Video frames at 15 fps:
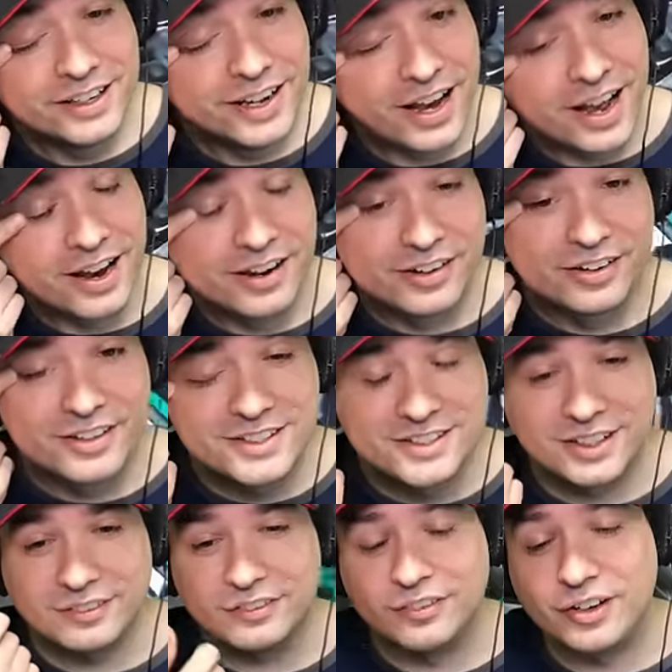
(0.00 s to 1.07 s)
I don't know. It's
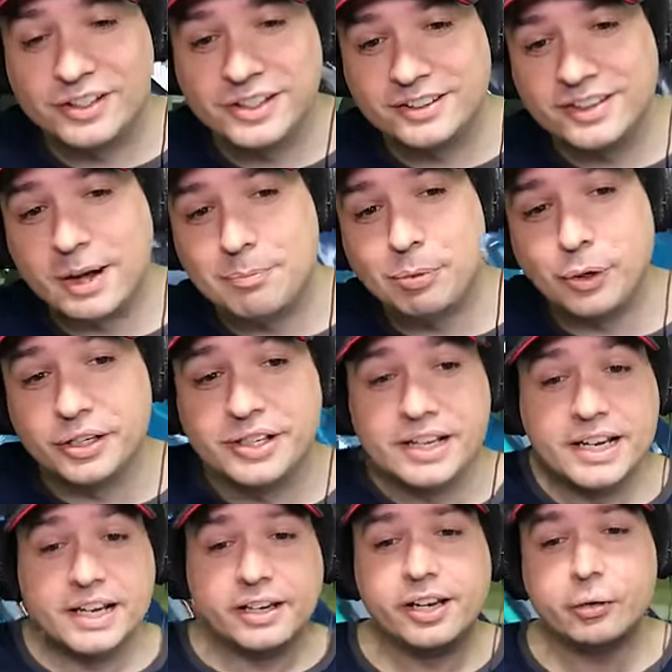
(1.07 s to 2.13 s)
getting funny at that point.
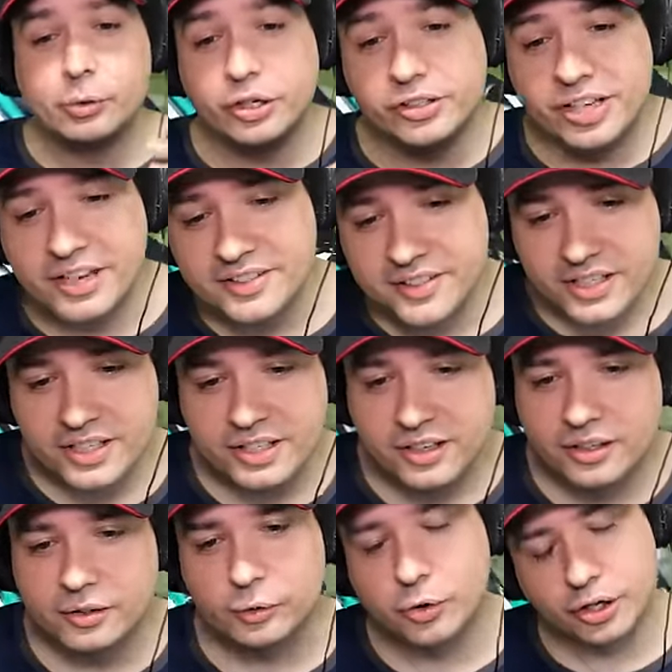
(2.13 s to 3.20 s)
Here we're testing,
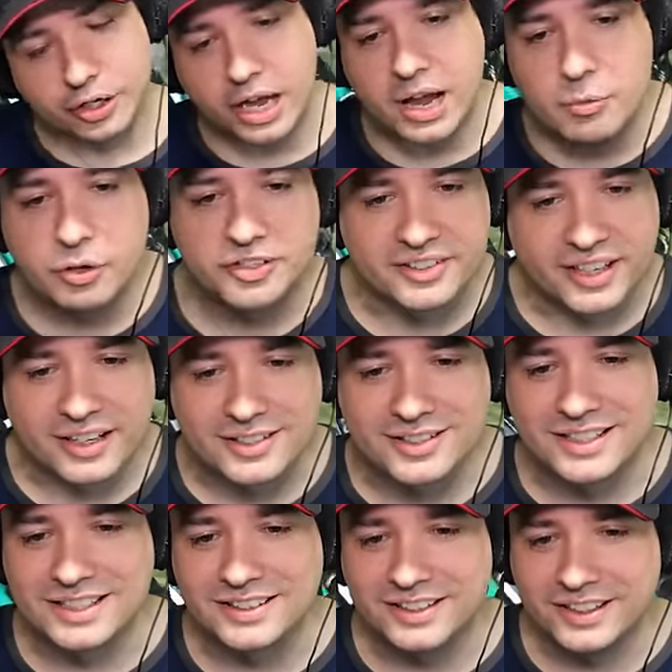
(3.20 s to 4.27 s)
uh, or I was
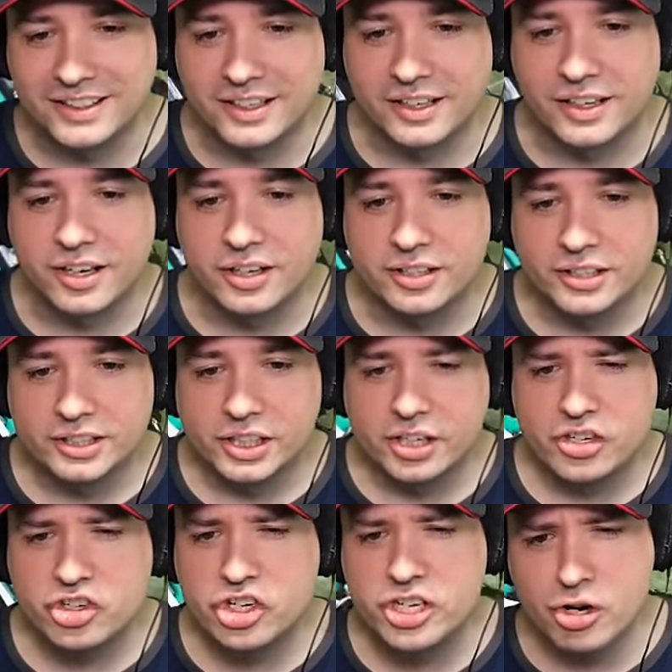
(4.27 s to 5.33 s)
testing the uh,
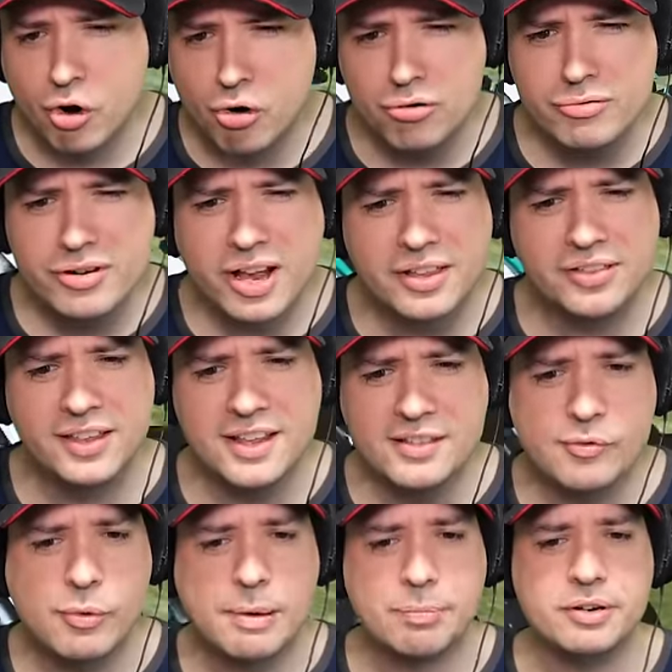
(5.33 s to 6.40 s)
Shion, I think
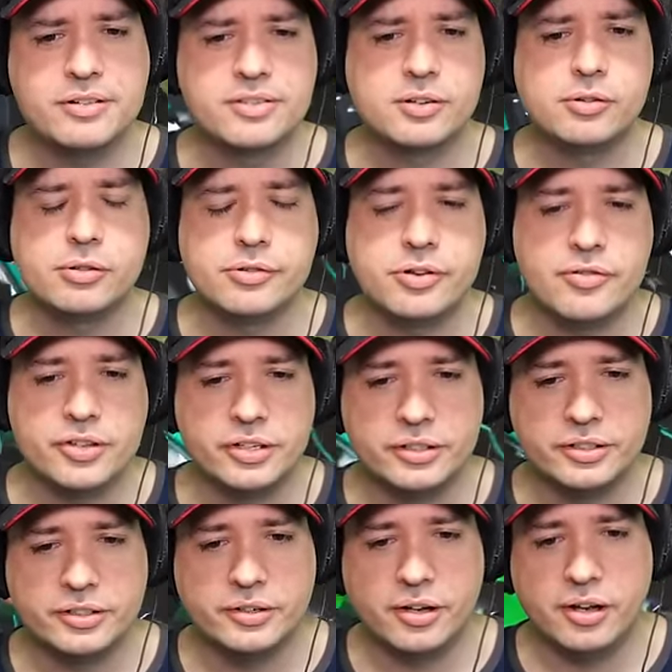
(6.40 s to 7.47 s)
the weapon is called on
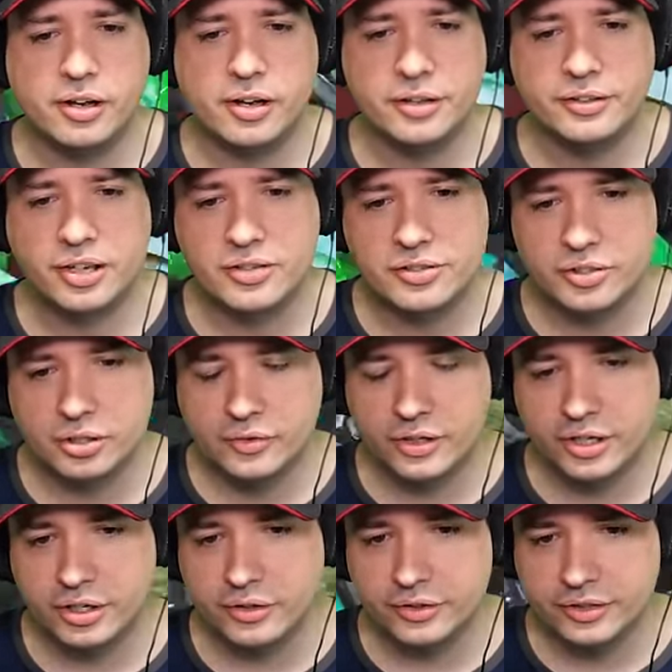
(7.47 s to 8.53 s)
the uh, test server
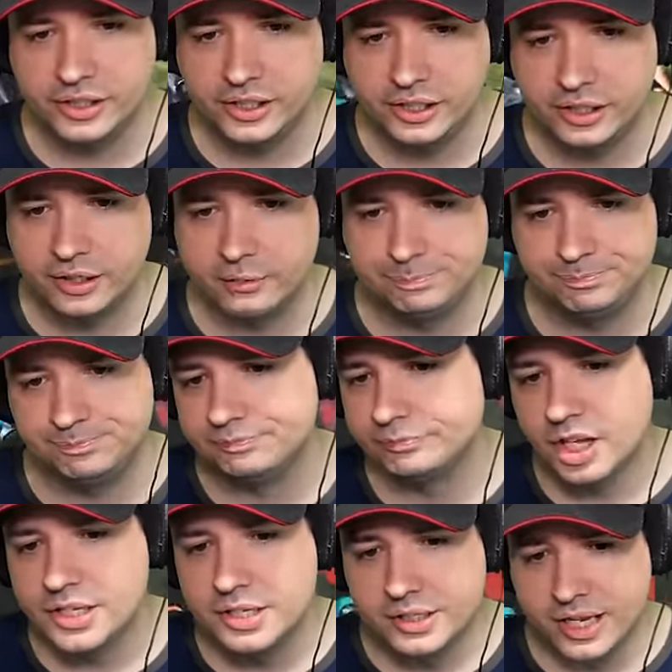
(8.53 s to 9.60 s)
there. The um,
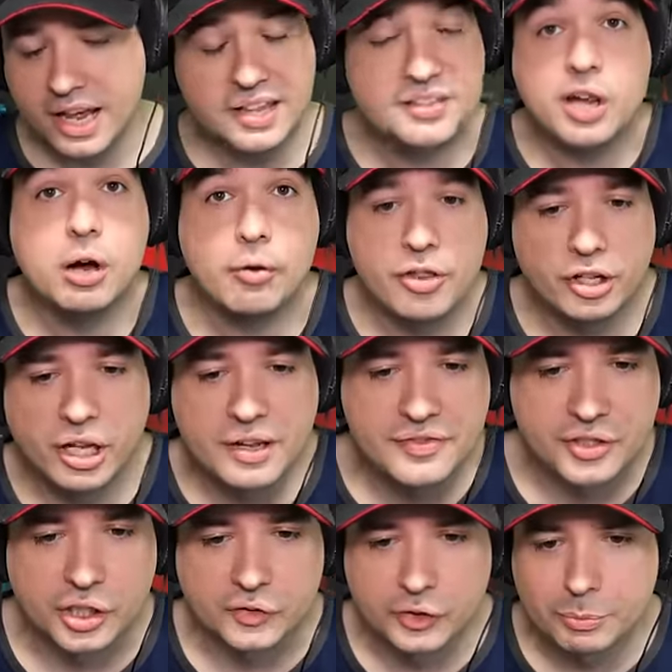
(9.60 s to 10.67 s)
yeah, it's not on the live
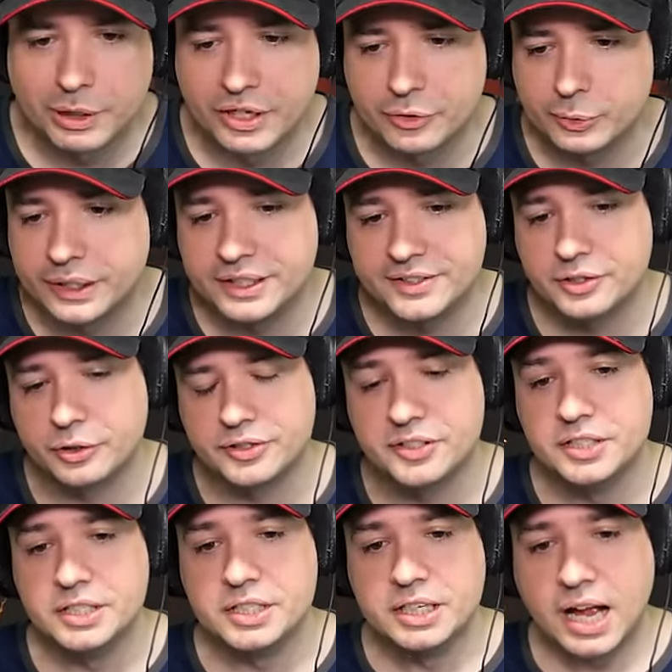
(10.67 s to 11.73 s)
server, by the way. So it's
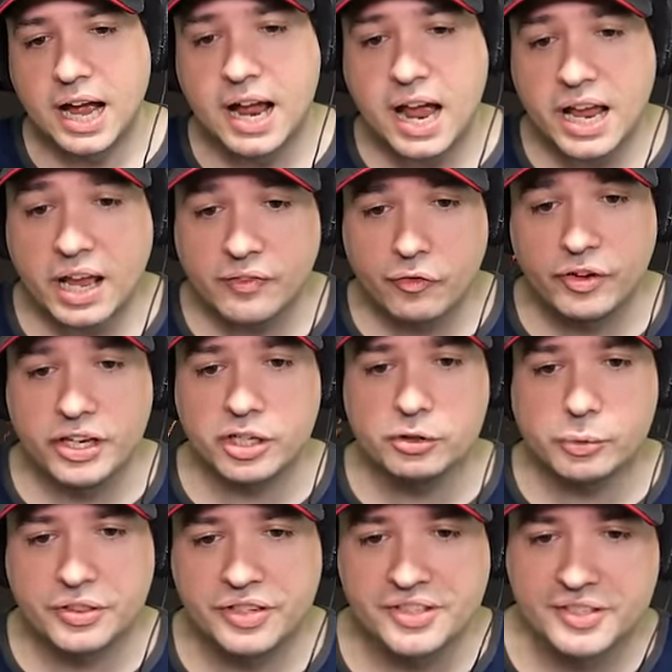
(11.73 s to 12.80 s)
I, I have a video
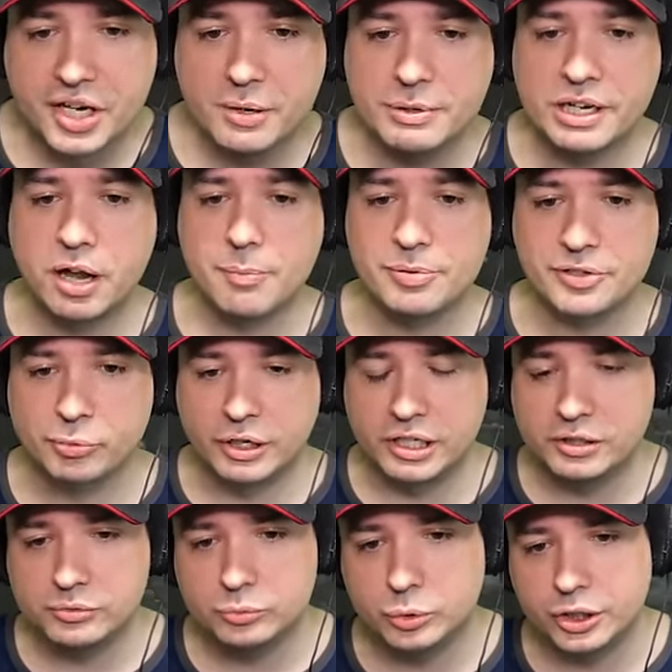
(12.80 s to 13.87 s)
with this coming up as
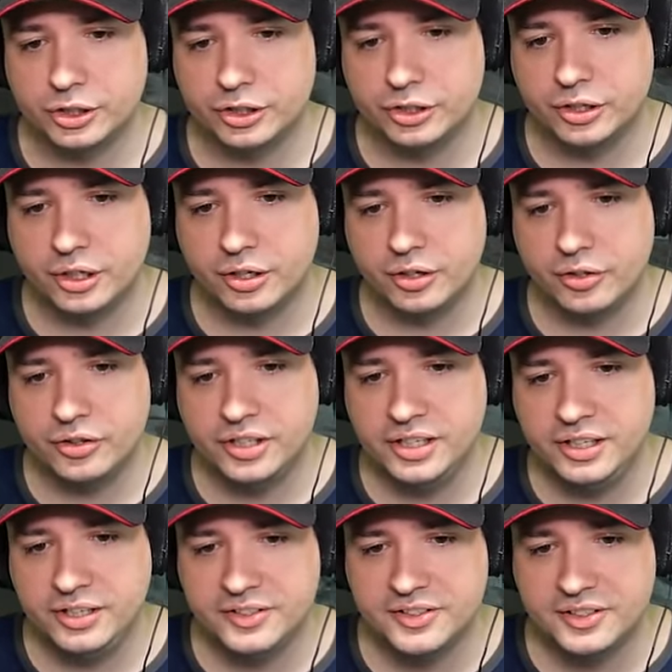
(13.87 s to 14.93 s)
well, where uh,
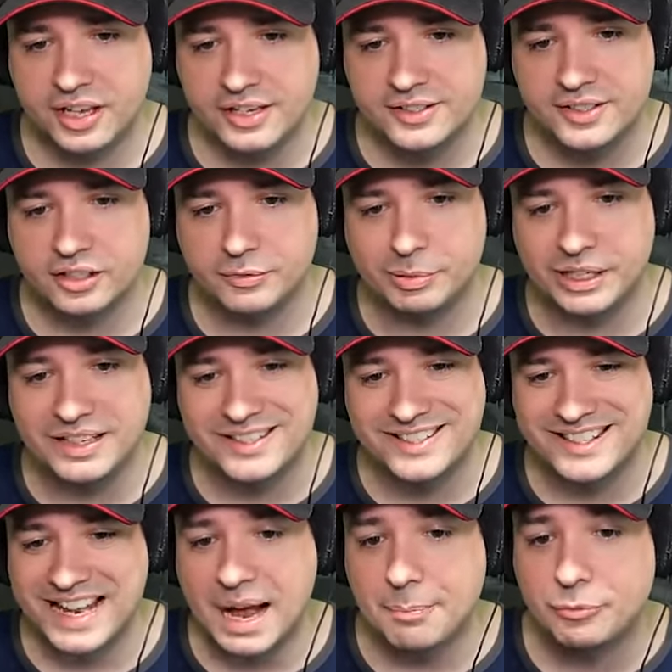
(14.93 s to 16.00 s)
these things are being
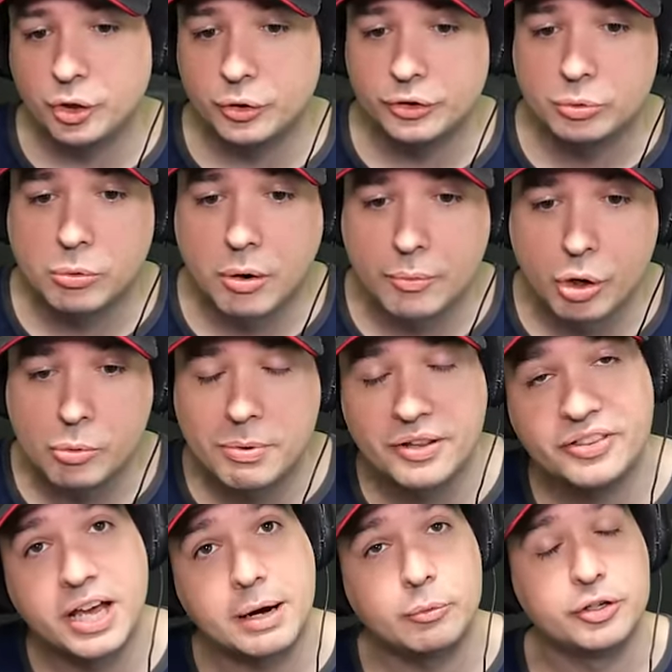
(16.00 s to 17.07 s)
slapped onto a
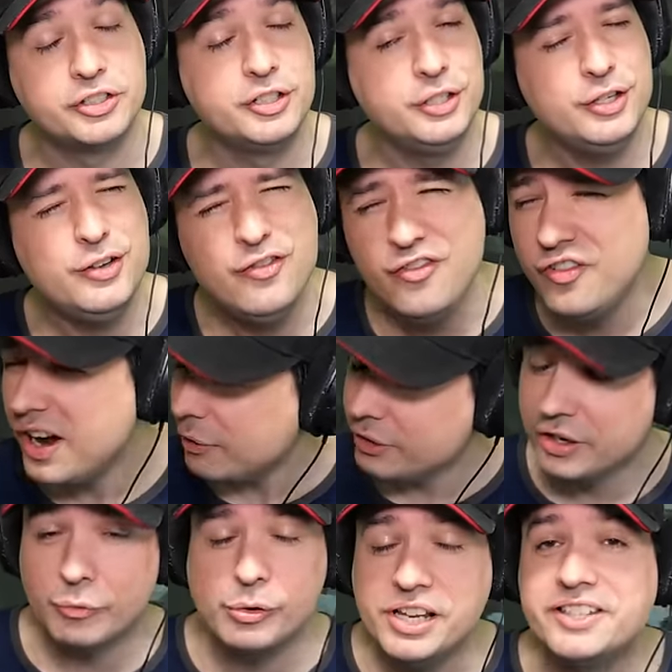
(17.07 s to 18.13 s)
robot that was
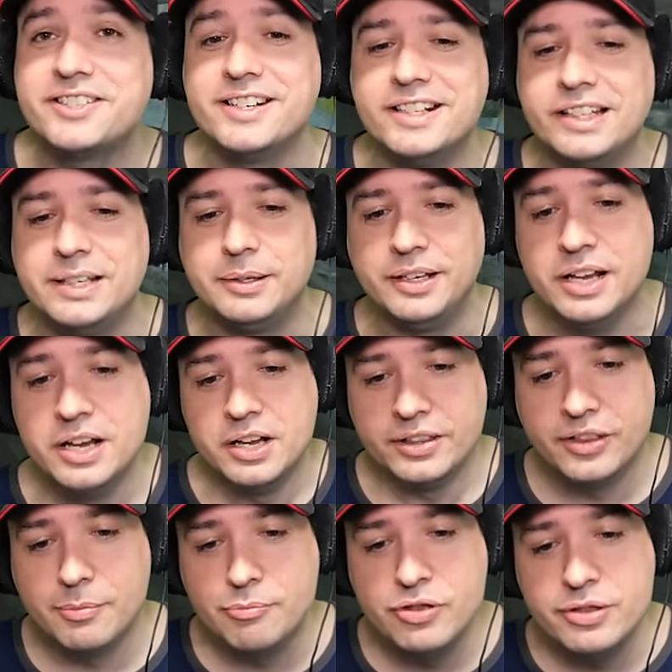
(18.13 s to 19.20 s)
very recently
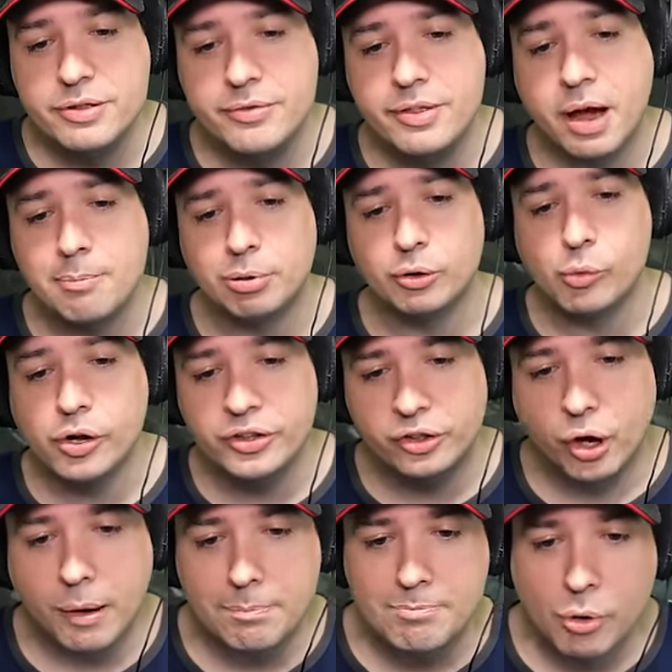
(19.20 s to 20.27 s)
the number one
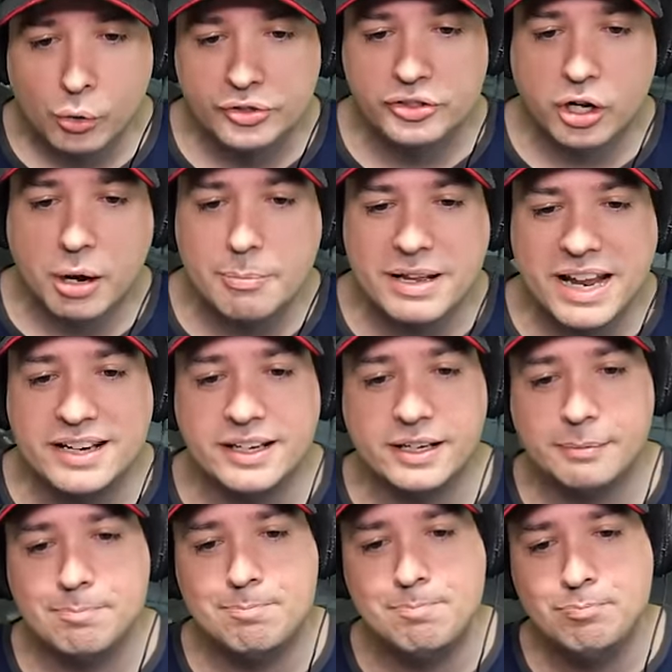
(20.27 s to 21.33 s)
top most
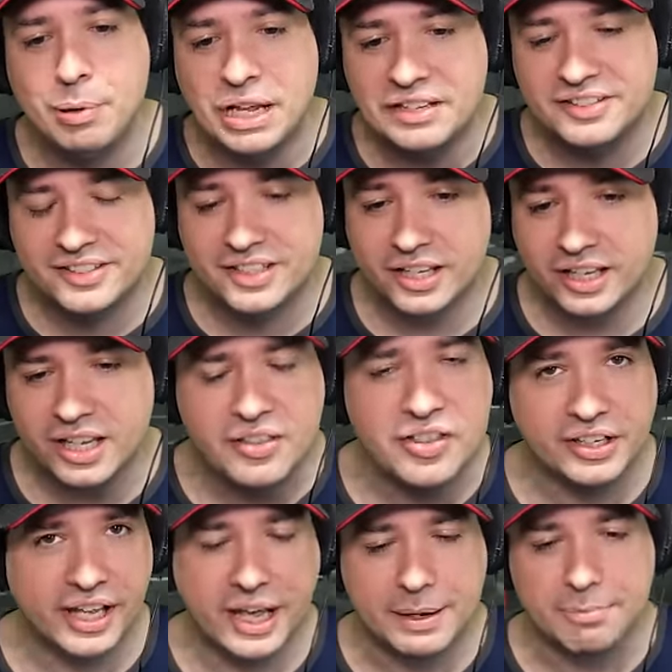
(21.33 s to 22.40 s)
dominating beast in
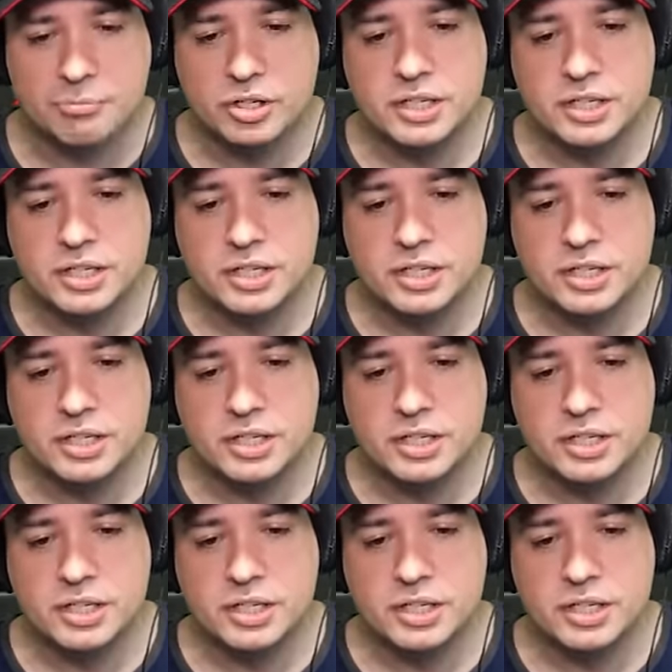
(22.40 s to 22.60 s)
the game,